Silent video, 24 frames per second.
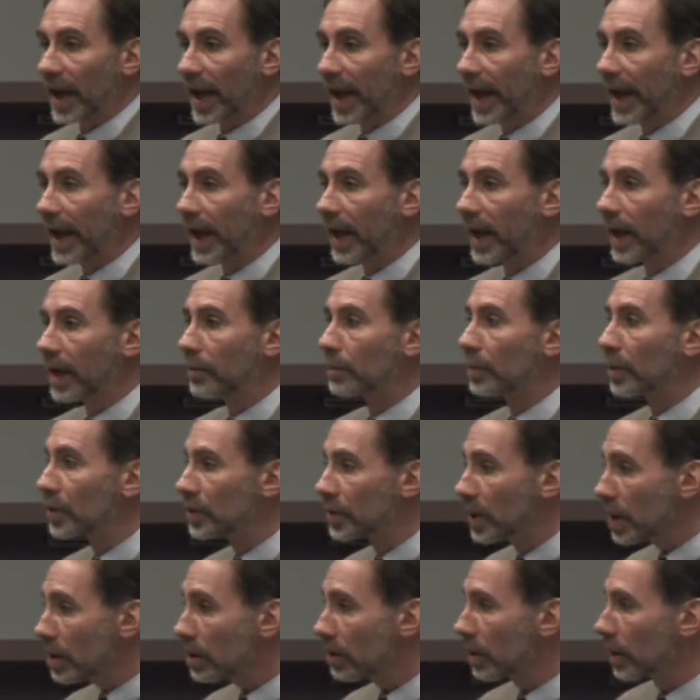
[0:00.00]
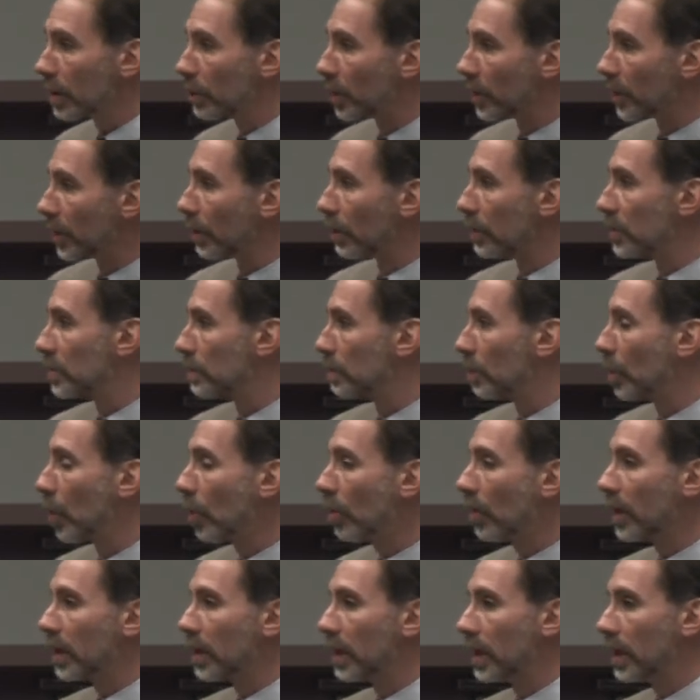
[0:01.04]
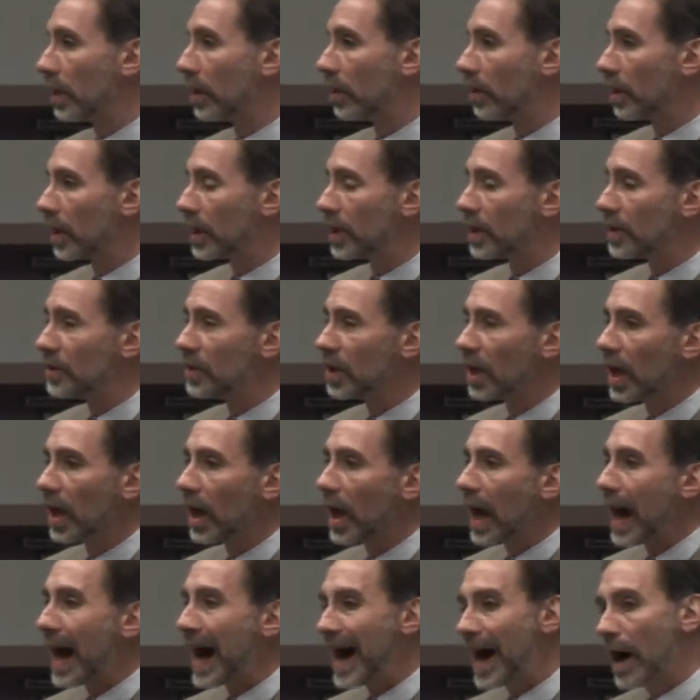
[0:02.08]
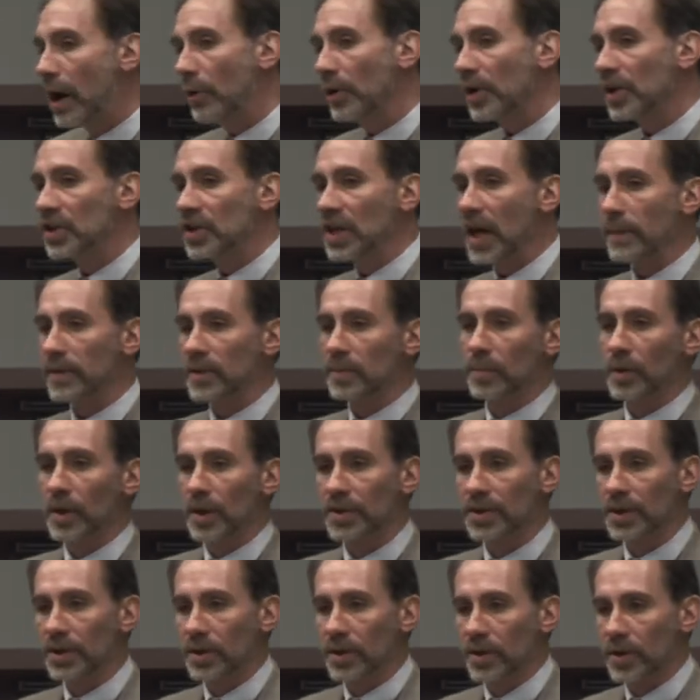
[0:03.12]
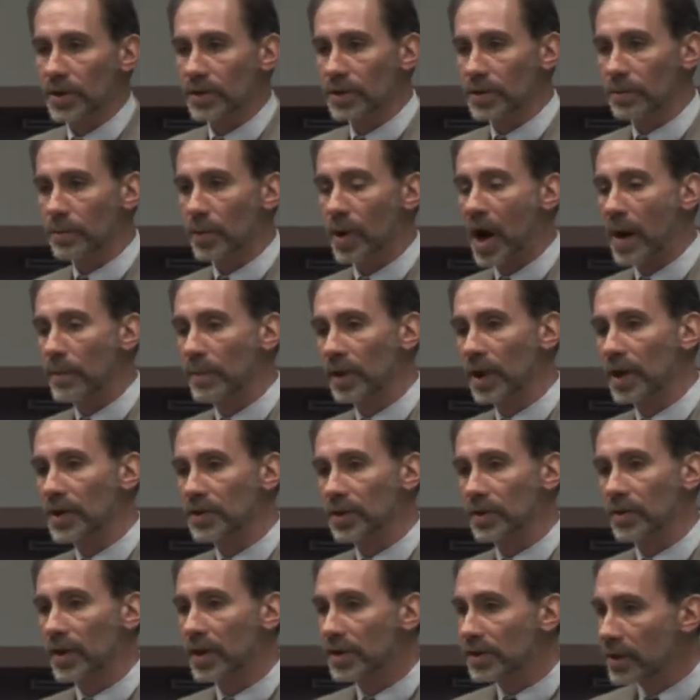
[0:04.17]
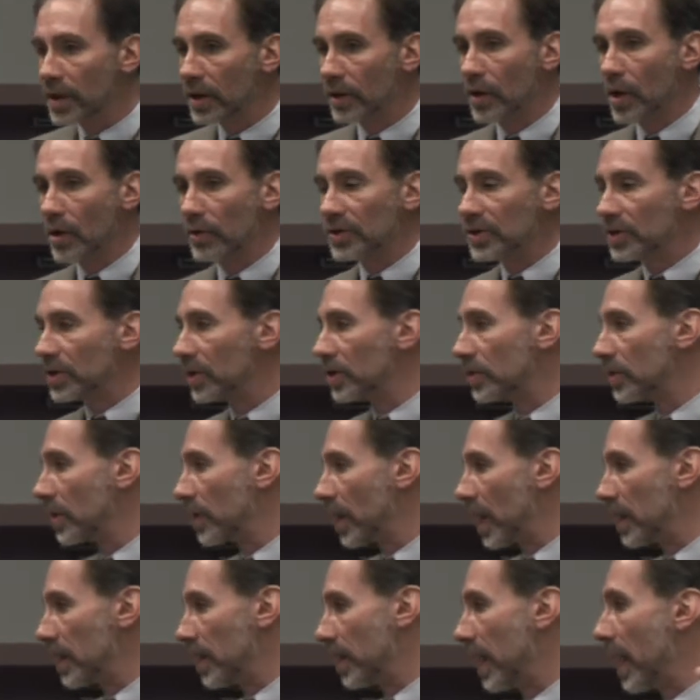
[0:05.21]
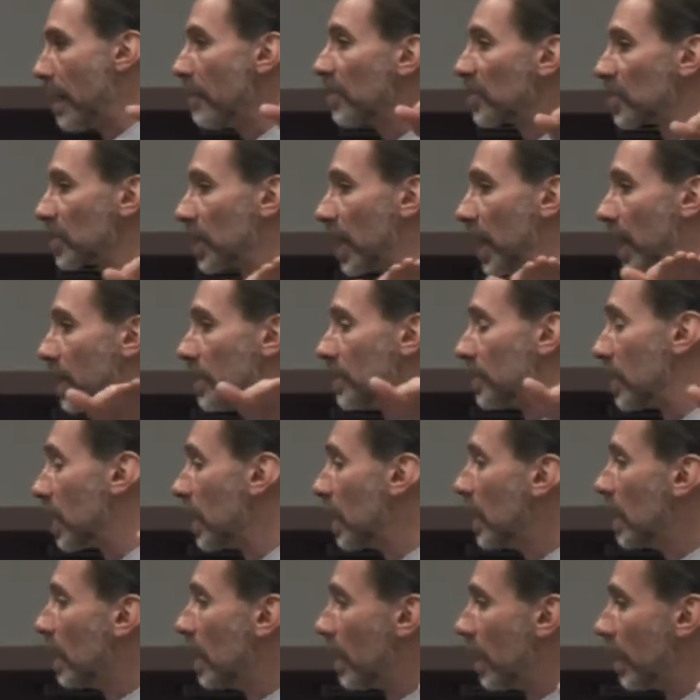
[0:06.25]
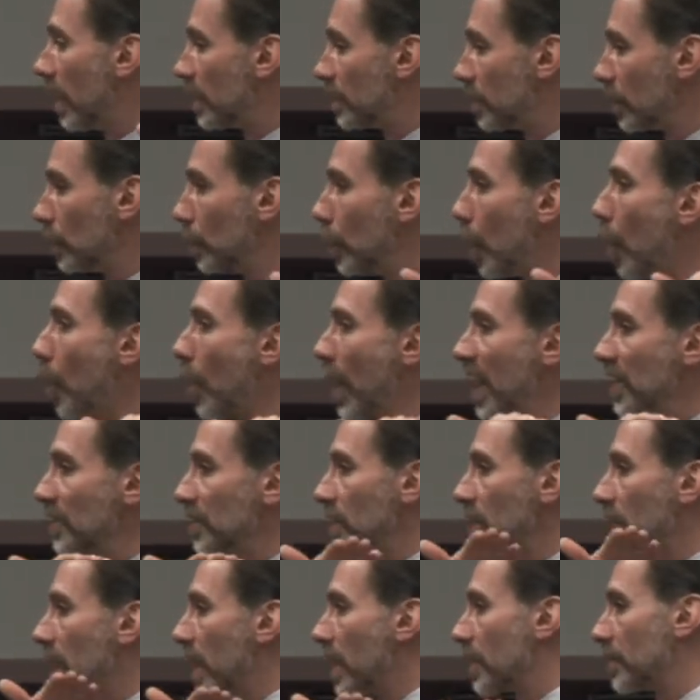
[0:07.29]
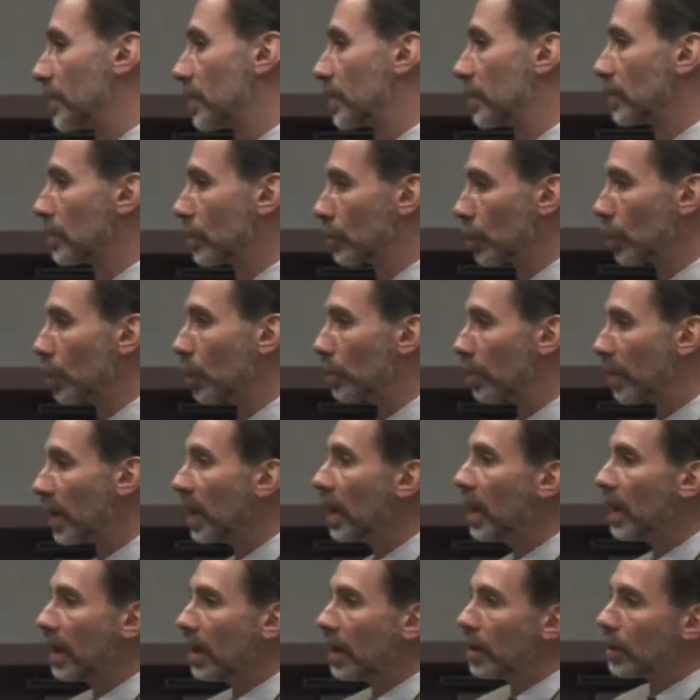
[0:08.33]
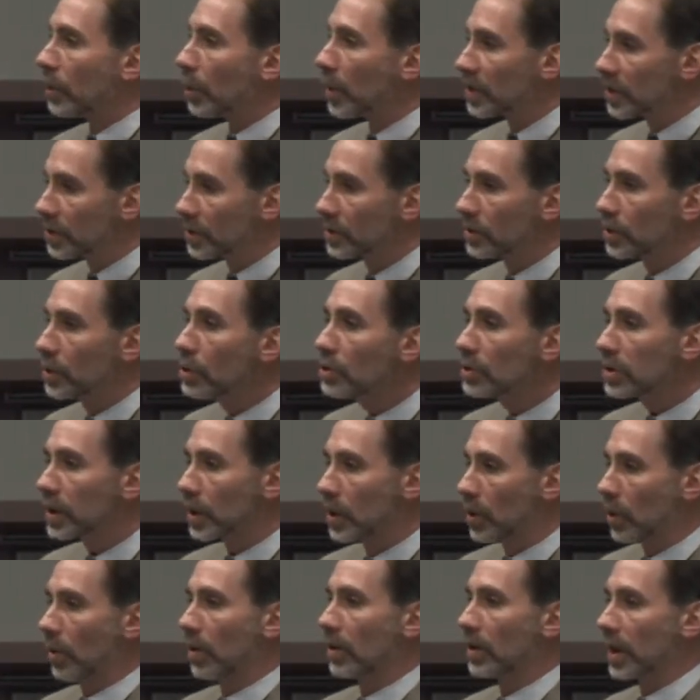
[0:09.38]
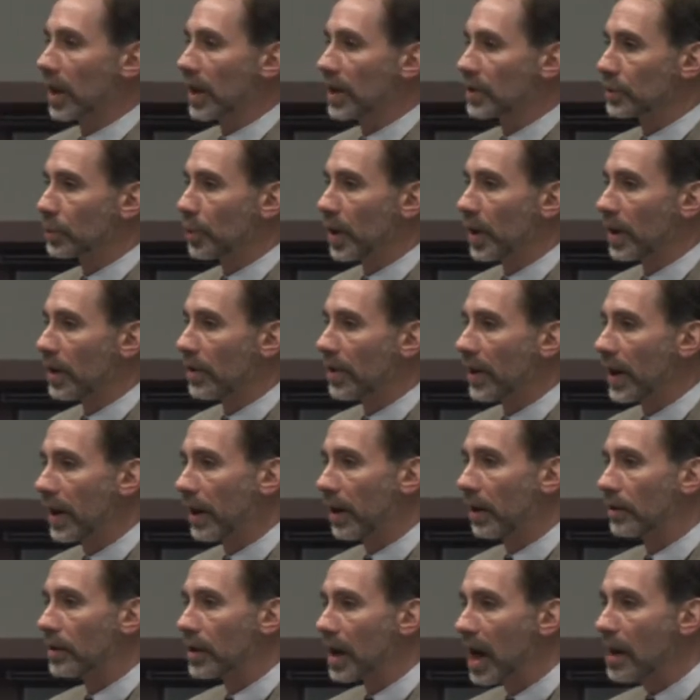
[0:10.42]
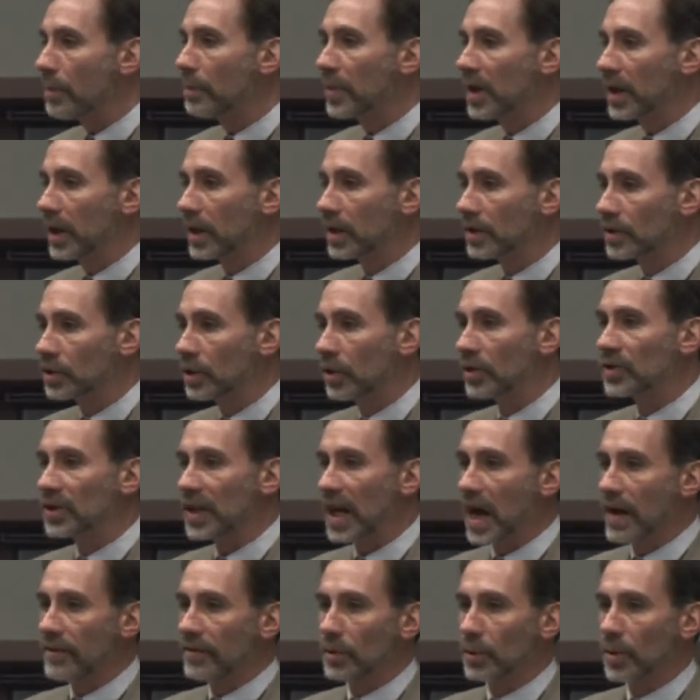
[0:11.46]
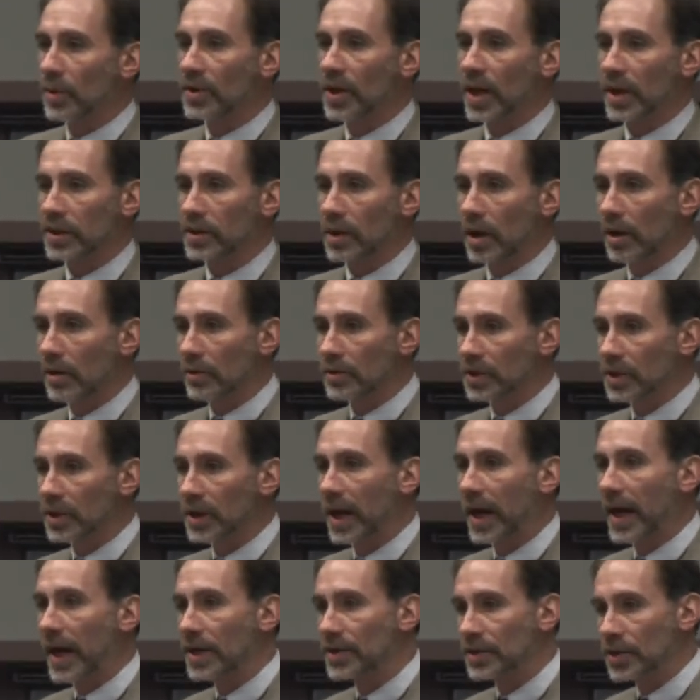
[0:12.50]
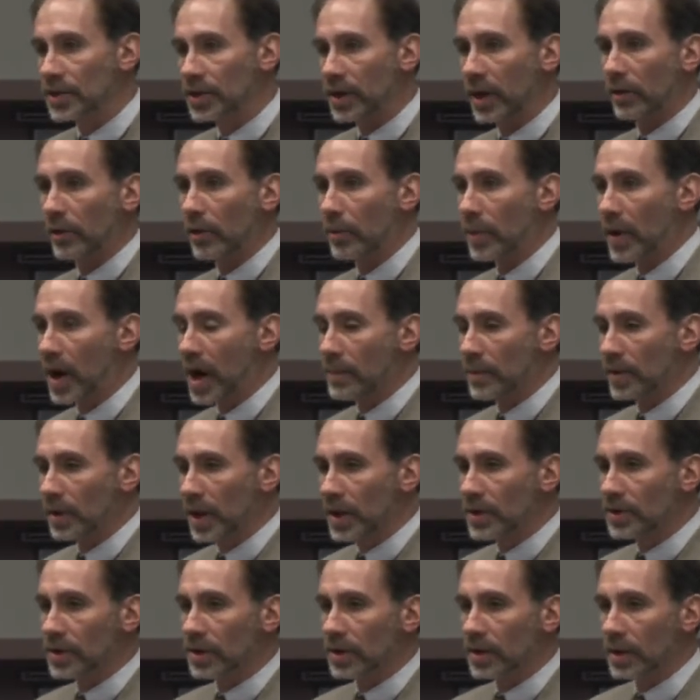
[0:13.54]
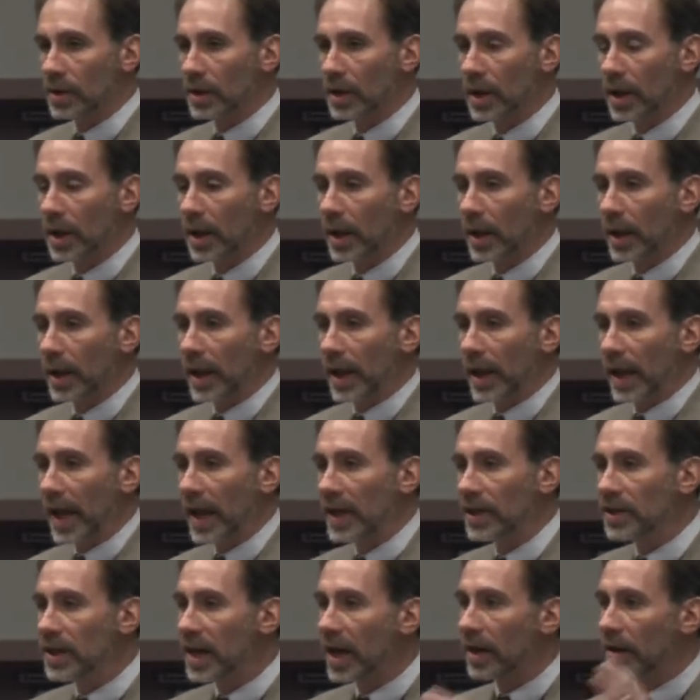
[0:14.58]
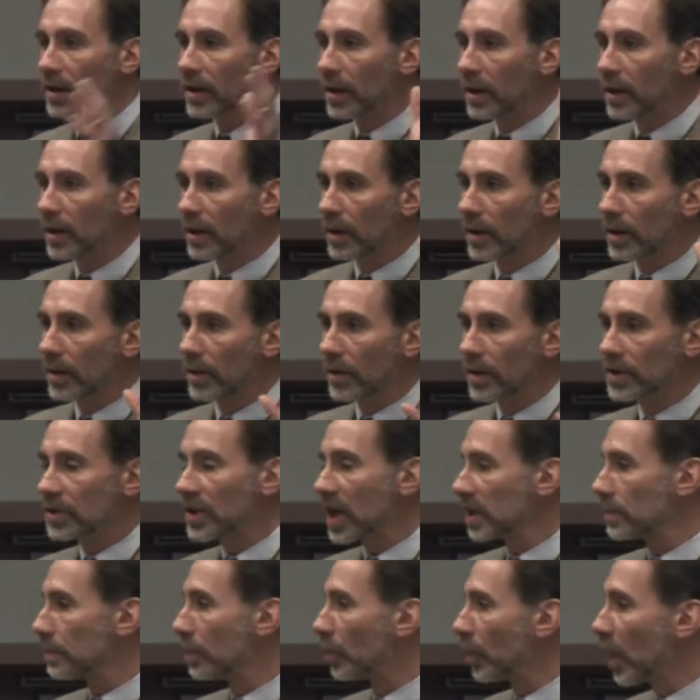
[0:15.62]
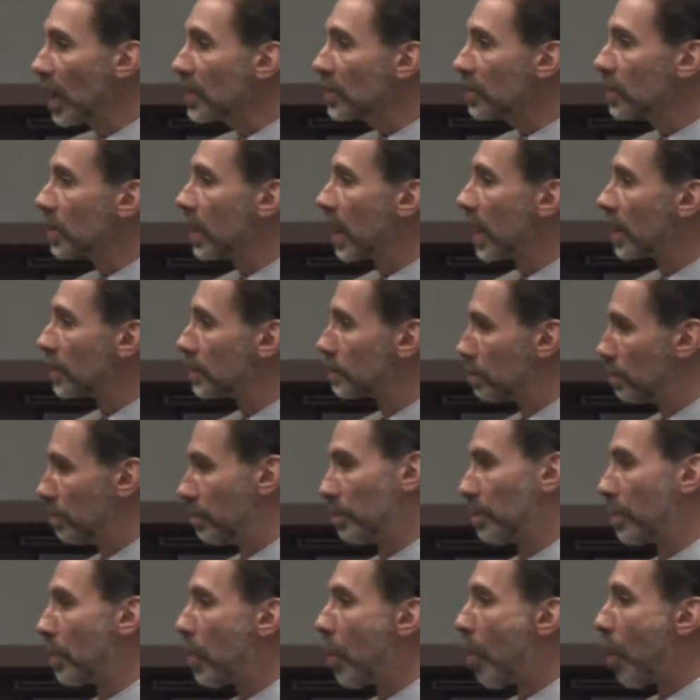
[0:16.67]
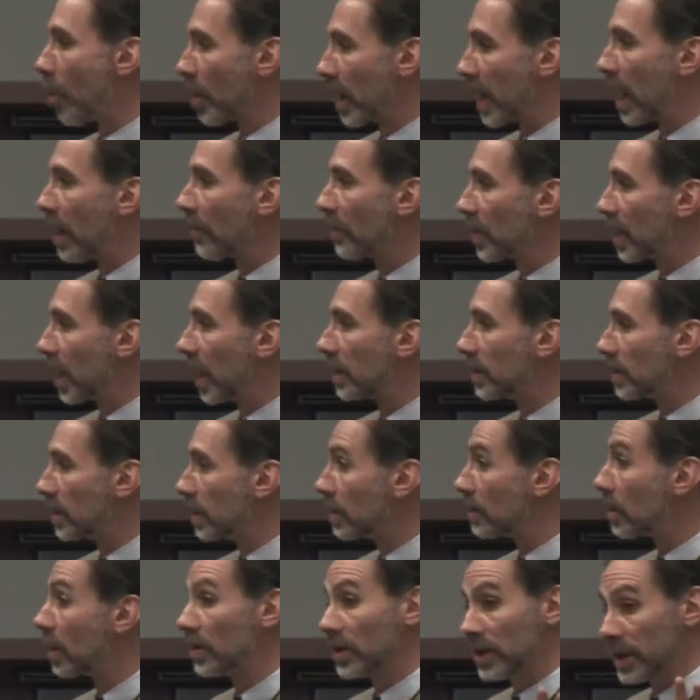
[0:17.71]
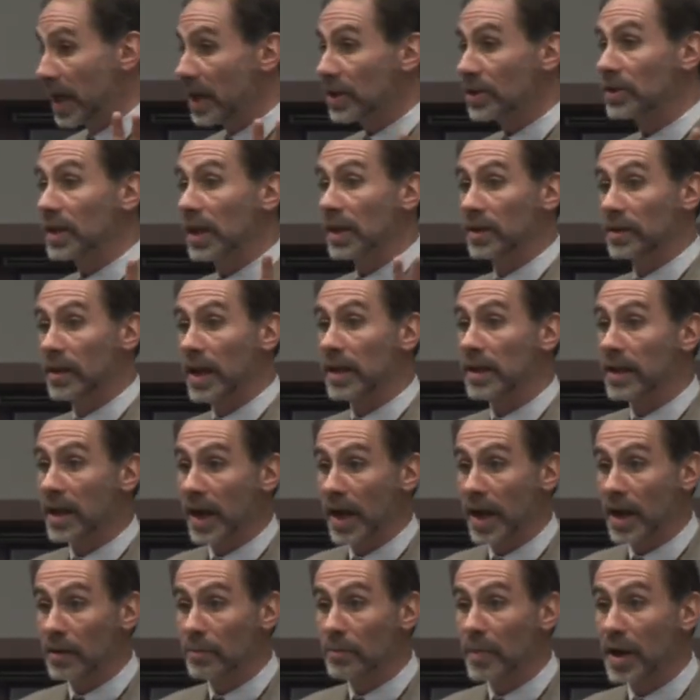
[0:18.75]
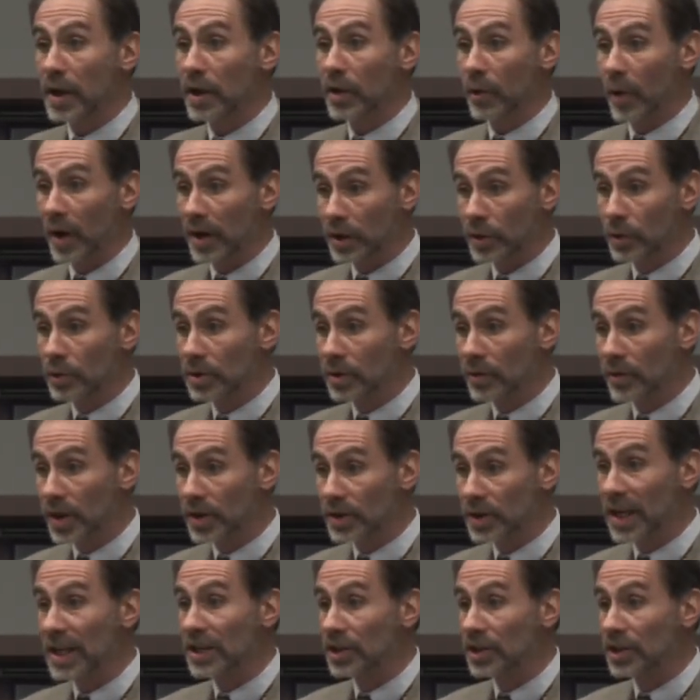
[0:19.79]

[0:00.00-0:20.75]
And particularly what they're exploring here is how acceptable is this population. Now notice that I emphasized it's a low SES group, which usually correlates with their not being so savvy with technology as the general population. And yet this exploration has borne out the idea that yes, they can make great use of this.